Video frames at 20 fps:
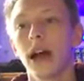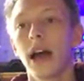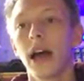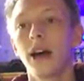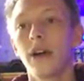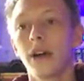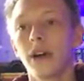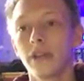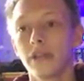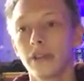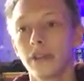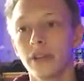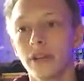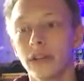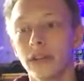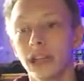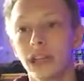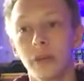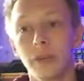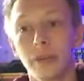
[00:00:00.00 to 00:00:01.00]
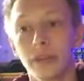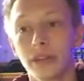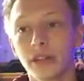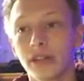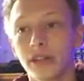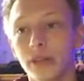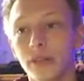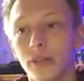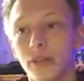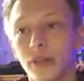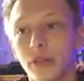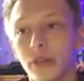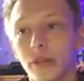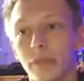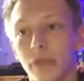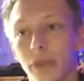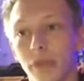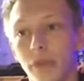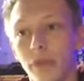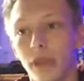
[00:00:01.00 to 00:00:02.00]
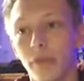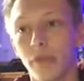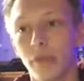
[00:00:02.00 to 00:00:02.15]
However, keeping it simple can be one of the